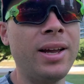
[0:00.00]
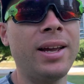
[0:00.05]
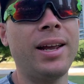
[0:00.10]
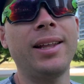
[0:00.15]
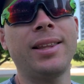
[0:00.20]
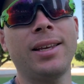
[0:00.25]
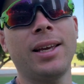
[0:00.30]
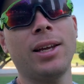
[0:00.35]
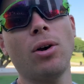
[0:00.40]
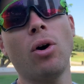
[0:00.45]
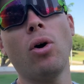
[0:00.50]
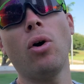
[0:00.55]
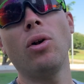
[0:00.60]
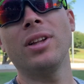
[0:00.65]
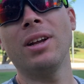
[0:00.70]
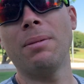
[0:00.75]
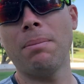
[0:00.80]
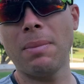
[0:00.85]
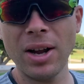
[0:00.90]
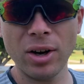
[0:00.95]
It can hold
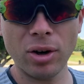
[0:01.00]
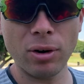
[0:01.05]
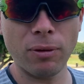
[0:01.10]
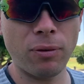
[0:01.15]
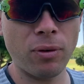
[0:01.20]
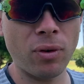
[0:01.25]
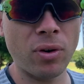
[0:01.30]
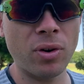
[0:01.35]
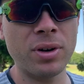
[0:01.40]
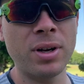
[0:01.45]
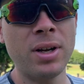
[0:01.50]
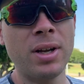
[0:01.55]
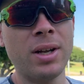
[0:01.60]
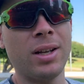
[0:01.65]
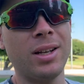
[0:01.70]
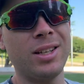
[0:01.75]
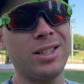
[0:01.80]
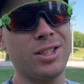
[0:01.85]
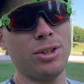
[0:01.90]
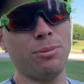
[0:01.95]
a microphone.
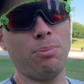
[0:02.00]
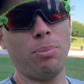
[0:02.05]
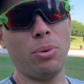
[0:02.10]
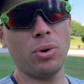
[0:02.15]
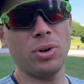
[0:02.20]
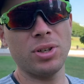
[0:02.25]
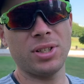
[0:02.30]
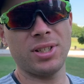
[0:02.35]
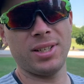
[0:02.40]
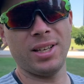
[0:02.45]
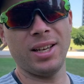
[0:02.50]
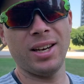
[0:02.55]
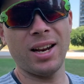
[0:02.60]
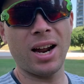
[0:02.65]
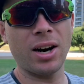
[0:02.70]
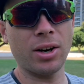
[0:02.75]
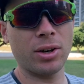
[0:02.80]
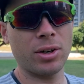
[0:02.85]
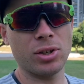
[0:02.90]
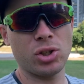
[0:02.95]
It supports an
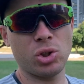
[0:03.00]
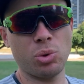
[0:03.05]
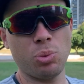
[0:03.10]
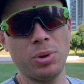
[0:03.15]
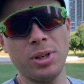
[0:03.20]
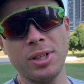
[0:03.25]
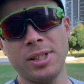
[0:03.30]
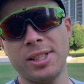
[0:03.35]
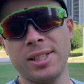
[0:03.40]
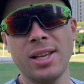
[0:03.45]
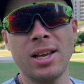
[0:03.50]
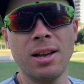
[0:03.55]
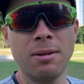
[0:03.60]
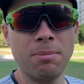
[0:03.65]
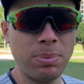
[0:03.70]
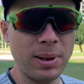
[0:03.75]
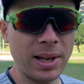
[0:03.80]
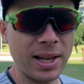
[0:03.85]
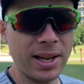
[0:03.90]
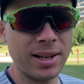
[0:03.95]
Arca Swiss
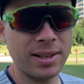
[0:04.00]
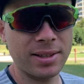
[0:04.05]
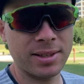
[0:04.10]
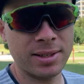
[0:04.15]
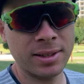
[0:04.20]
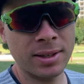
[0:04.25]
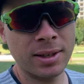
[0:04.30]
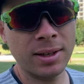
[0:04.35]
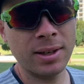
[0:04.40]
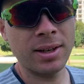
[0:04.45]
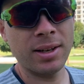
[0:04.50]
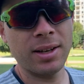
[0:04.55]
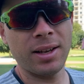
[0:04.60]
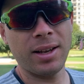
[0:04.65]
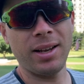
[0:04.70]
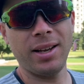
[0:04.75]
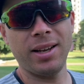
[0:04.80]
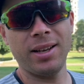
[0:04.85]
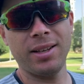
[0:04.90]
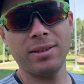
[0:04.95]
plate.
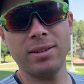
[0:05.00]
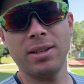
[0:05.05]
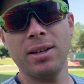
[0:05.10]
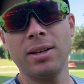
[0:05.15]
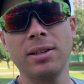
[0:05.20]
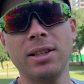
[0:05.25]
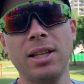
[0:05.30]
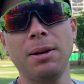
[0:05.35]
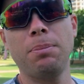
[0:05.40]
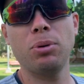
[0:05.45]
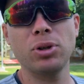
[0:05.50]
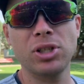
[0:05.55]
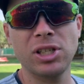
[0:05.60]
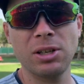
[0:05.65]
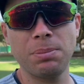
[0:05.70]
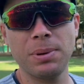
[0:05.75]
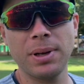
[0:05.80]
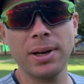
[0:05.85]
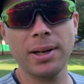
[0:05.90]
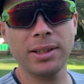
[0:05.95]
And the
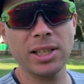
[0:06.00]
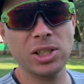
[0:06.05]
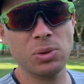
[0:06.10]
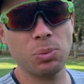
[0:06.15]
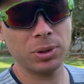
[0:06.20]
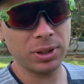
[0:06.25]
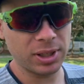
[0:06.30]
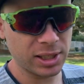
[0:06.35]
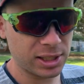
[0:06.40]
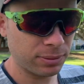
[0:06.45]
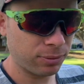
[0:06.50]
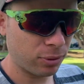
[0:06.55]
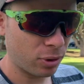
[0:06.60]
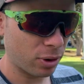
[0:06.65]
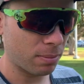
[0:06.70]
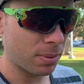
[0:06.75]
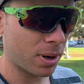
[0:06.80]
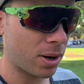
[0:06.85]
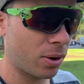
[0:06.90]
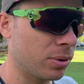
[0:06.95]
possibilities with this
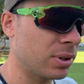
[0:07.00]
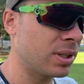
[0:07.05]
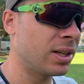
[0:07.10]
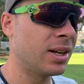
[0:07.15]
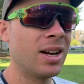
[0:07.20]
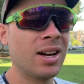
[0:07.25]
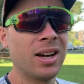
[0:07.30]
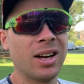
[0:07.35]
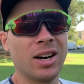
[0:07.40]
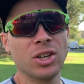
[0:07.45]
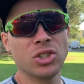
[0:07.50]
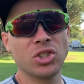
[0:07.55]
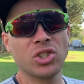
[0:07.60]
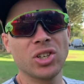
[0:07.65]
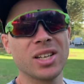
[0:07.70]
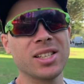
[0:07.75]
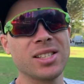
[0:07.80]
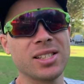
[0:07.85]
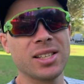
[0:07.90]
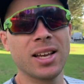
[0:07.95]
phone mount are
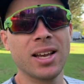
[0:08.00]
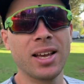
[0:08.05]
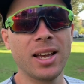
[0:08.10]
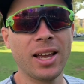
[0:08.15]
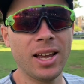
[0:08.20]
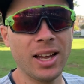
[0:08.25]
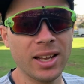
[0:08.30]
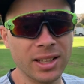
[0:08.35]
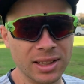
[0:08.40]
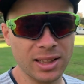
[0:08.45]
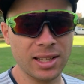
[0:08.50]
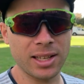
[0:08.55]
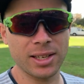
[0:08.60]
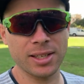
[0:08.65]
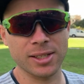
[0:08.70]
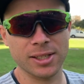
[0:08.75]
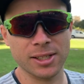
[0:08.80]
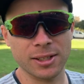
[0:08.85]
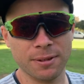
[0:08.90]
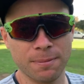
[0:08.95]
just endless.